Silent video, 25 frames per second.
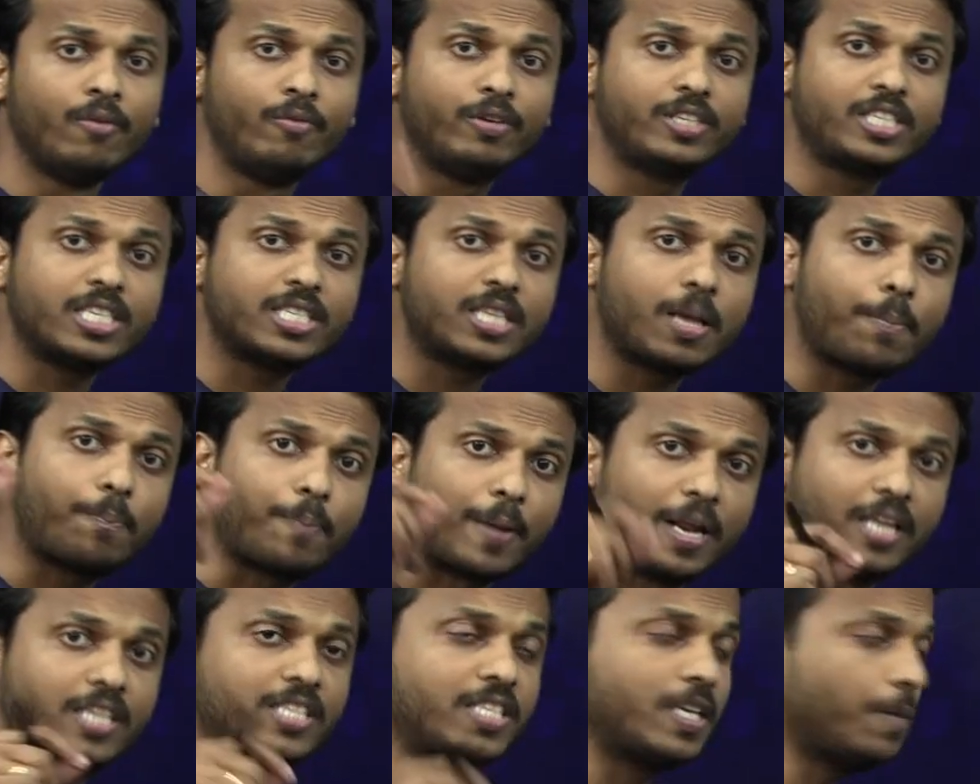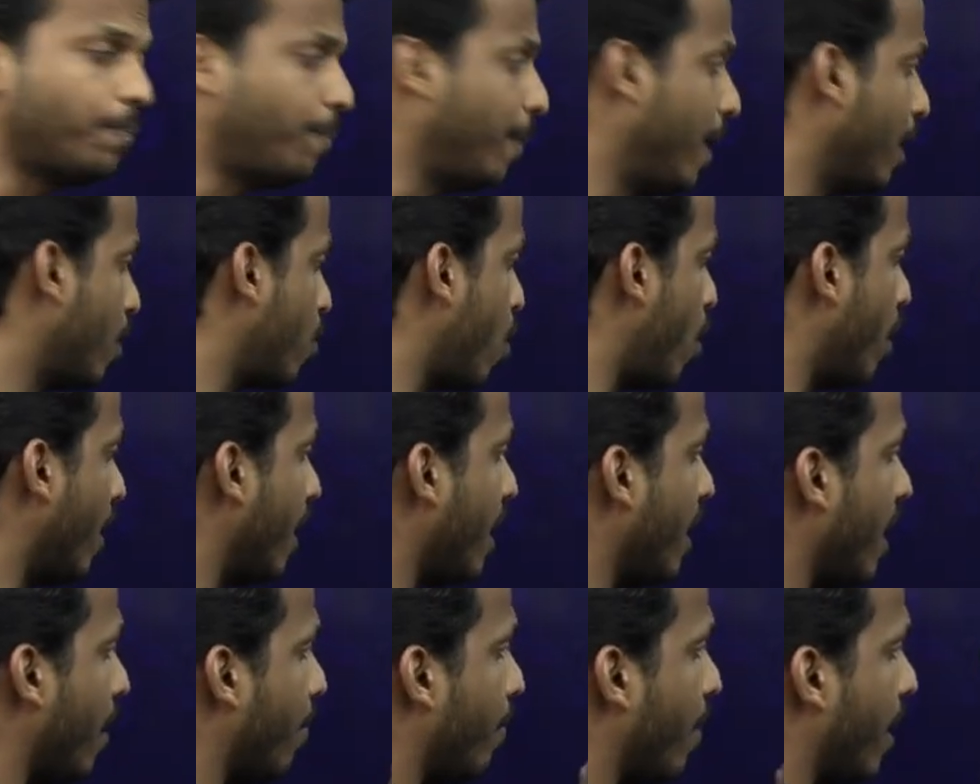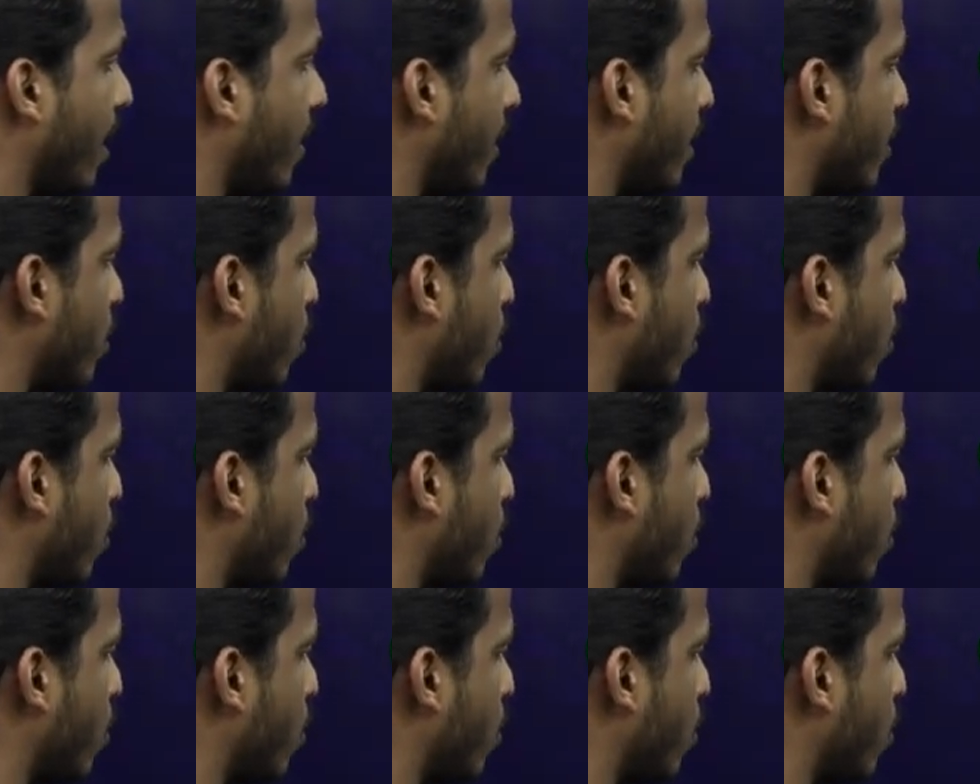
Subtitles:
Which is the principal quantum number in